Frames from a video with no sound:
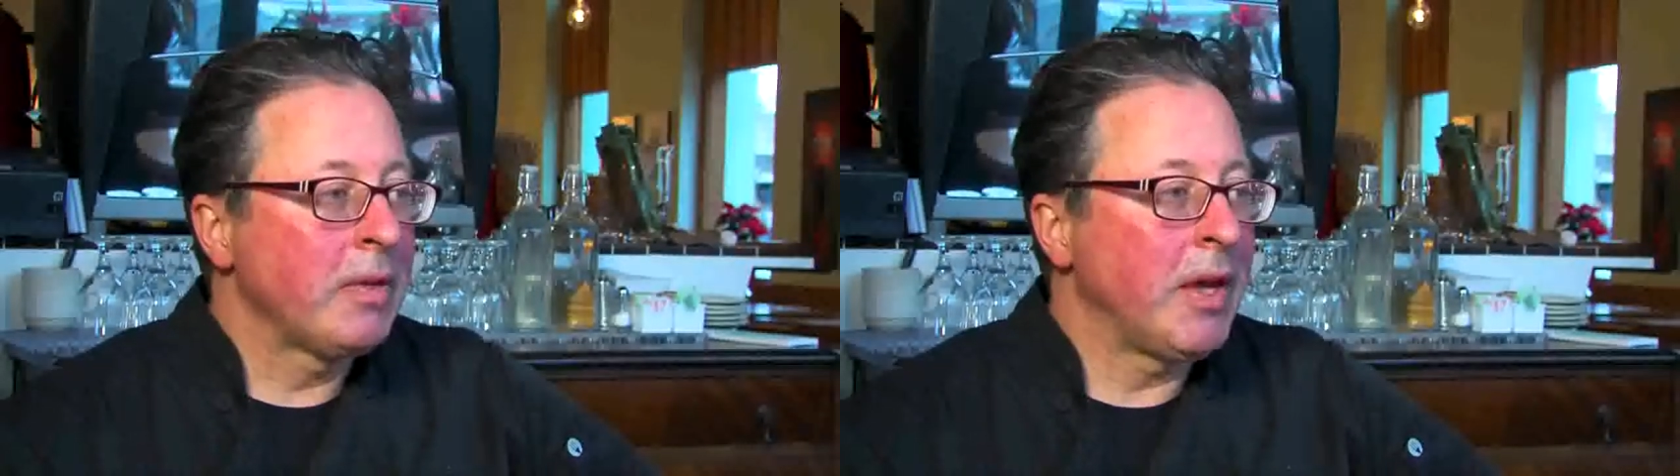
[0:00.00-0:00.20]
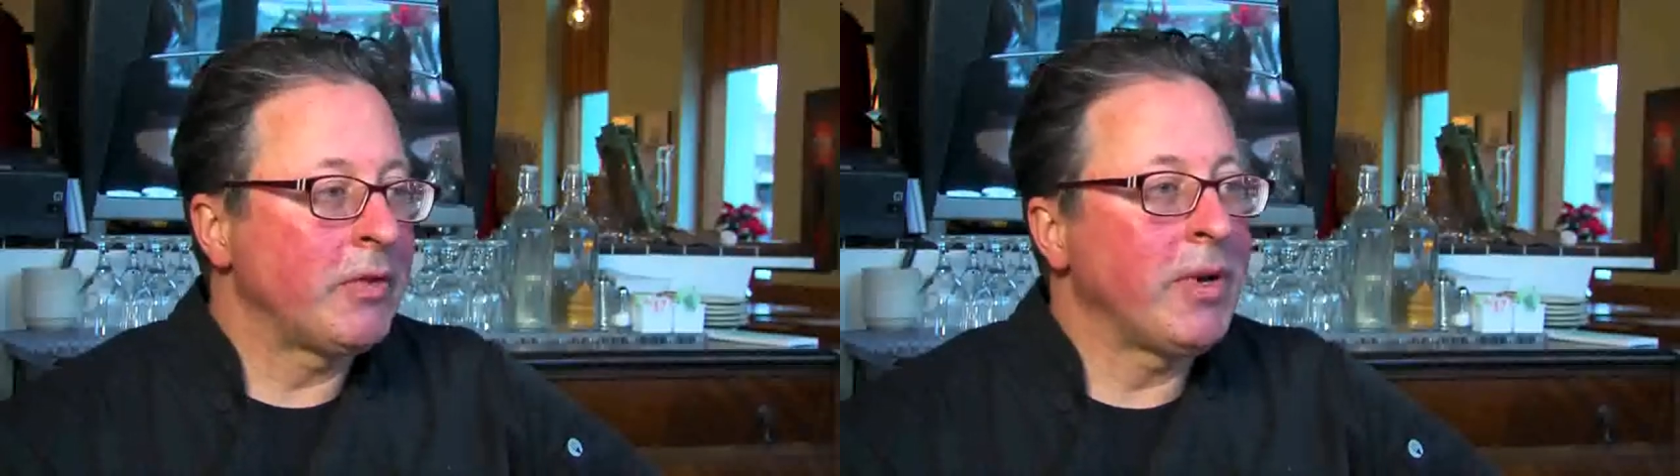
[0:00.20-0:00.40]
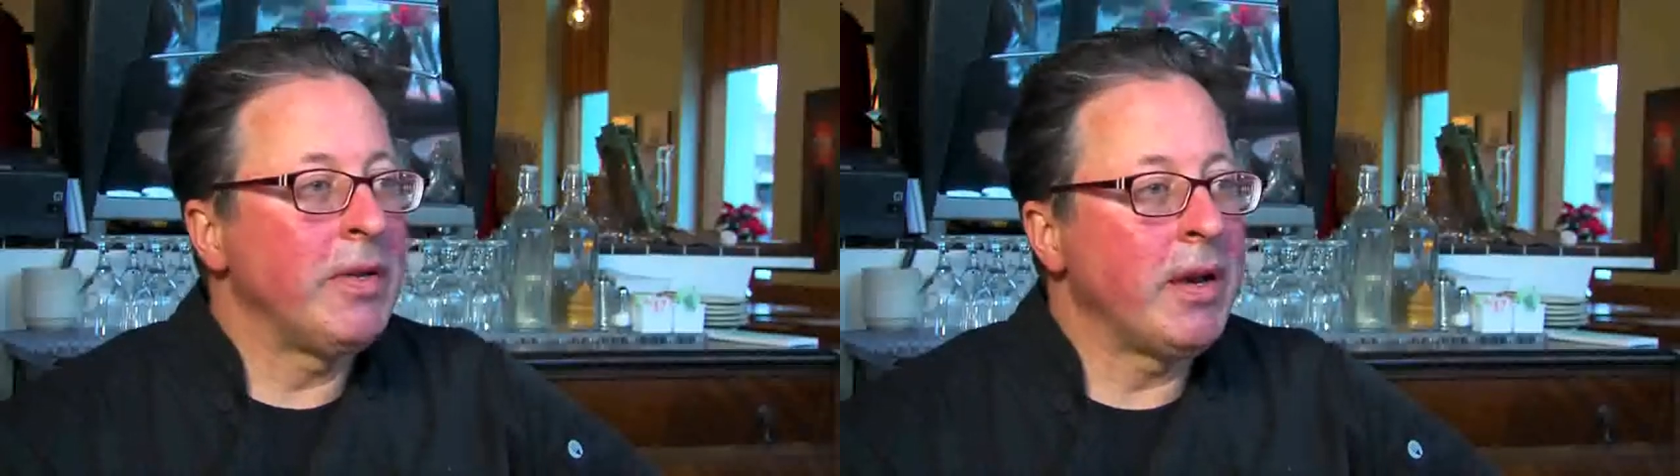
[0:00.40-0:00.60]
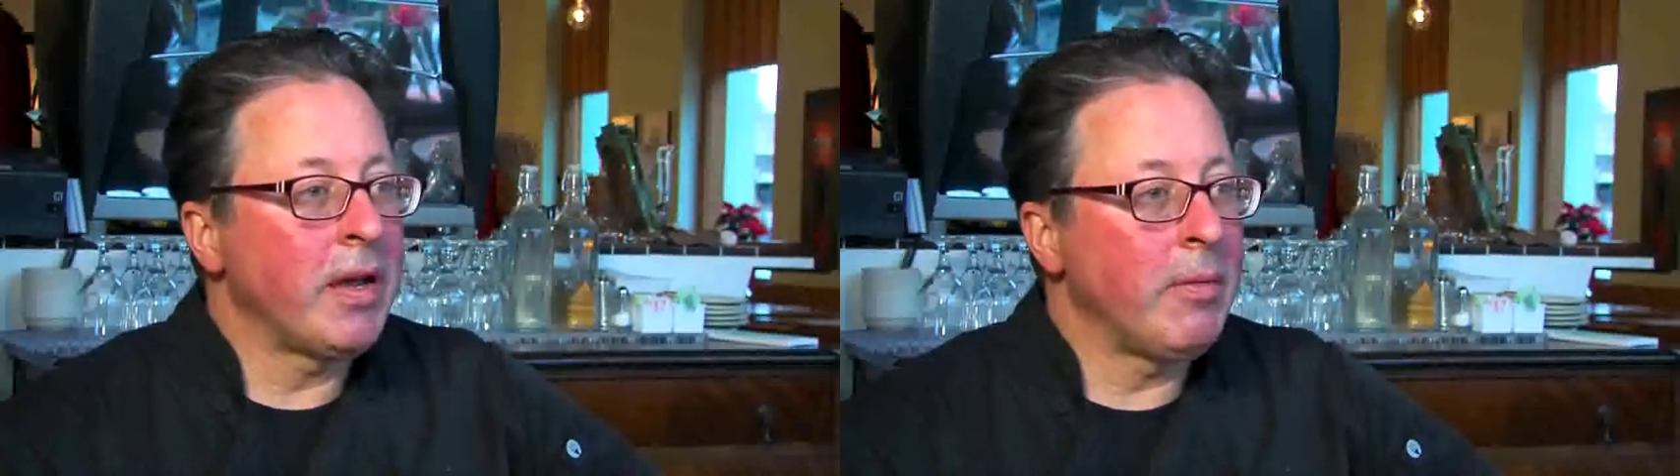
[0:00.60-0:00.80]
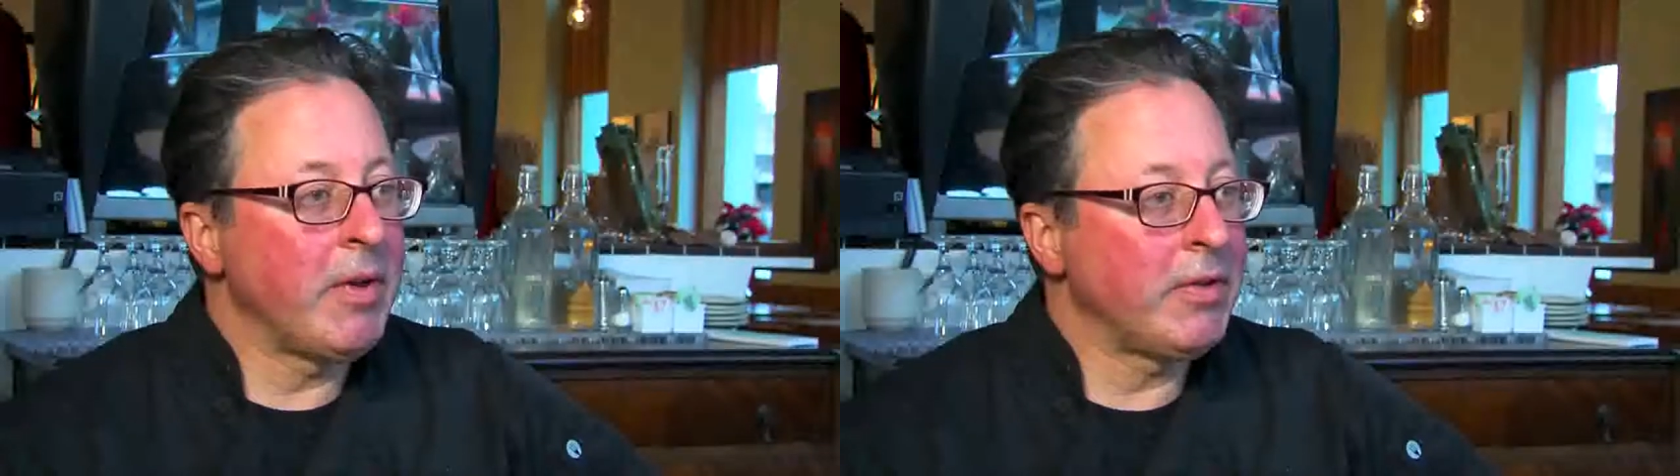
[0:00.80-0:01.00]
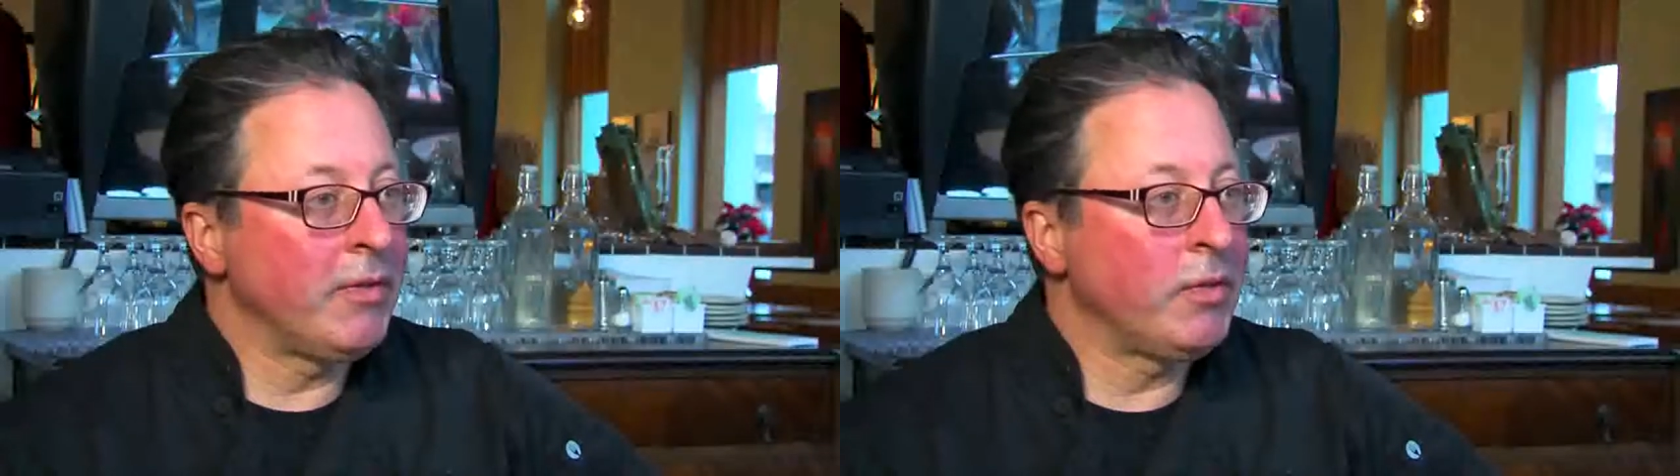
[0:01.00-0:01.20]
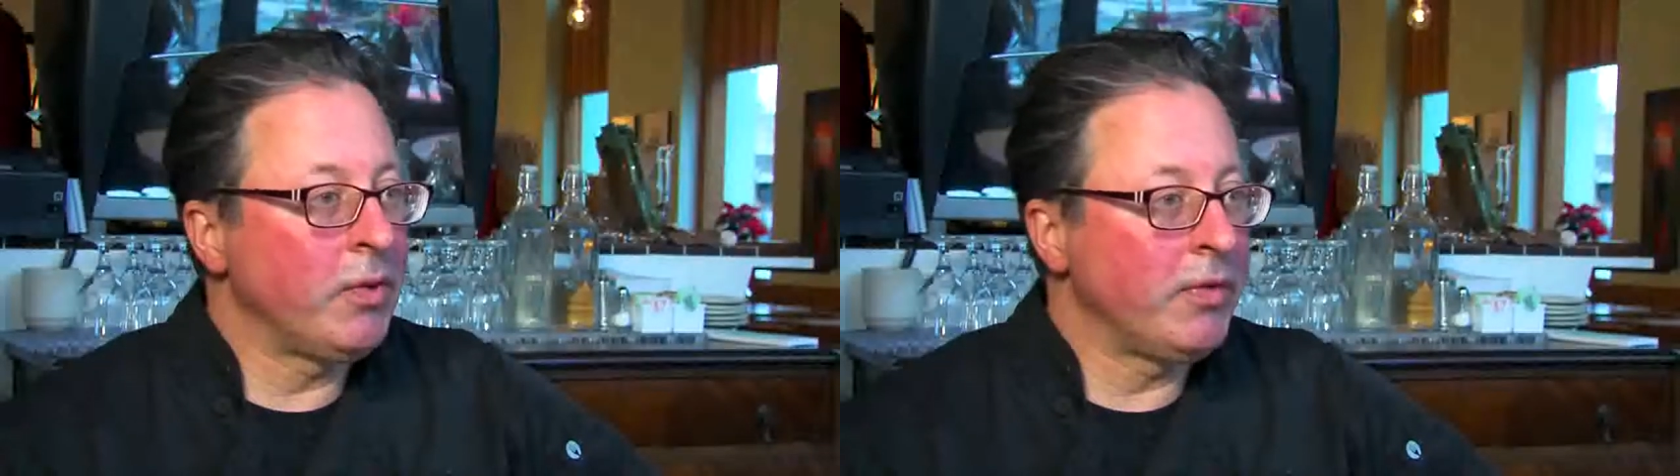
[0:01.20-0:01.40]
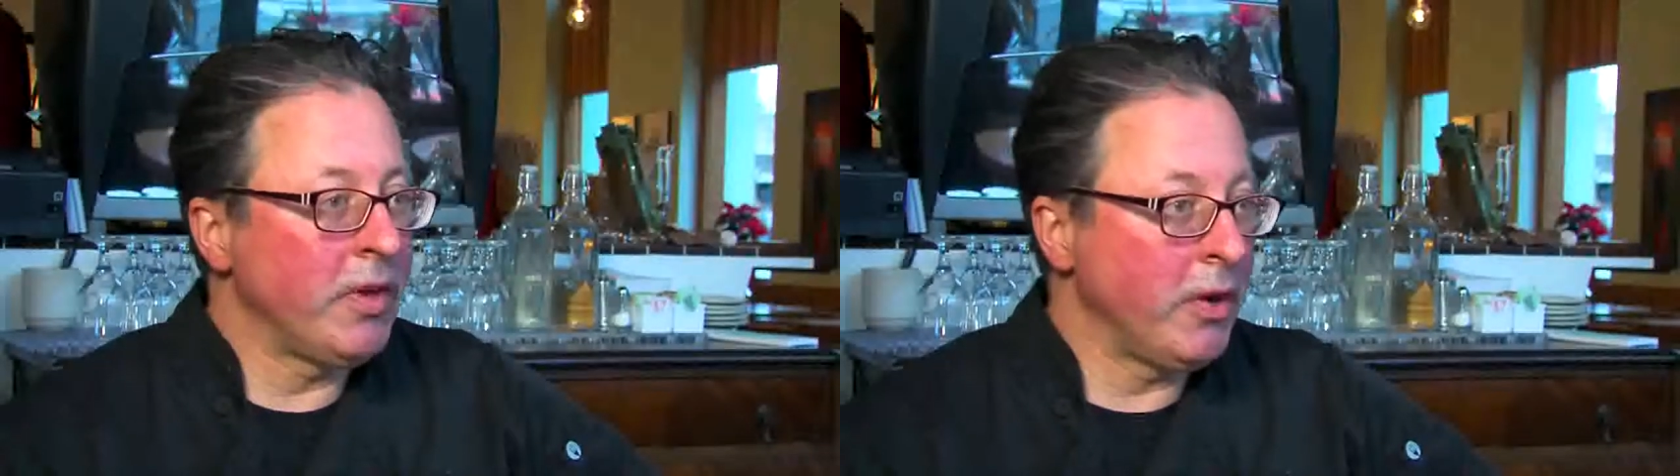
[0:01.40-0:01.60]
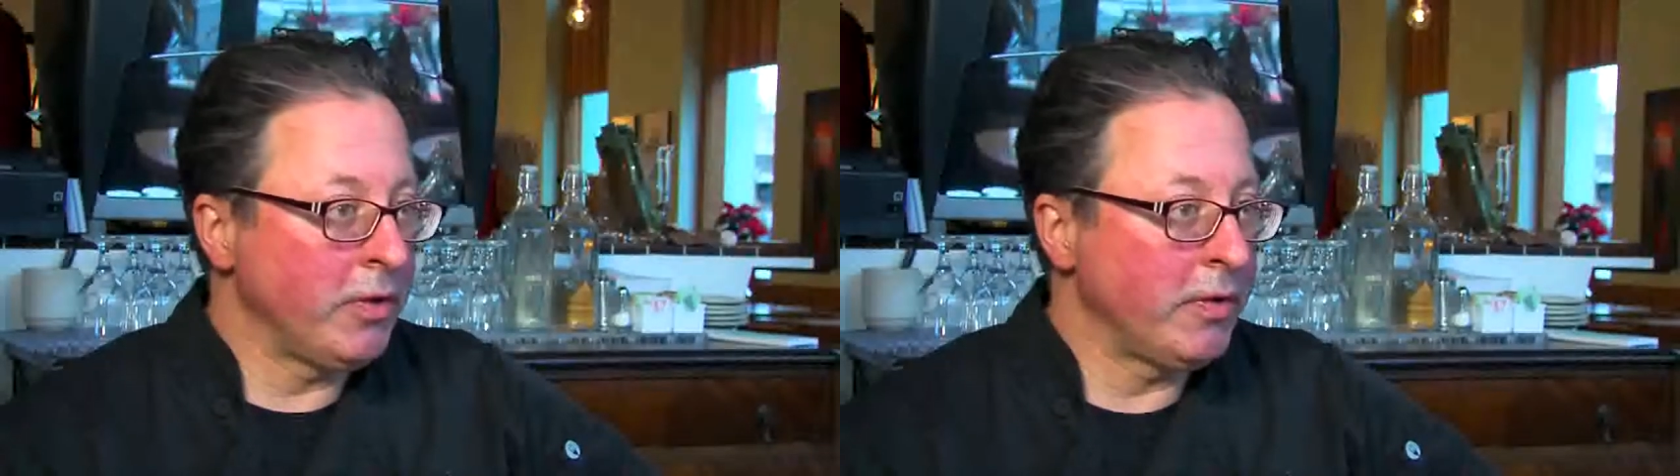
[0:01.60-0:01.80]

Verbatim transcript: that's what I dedicate myself towards here,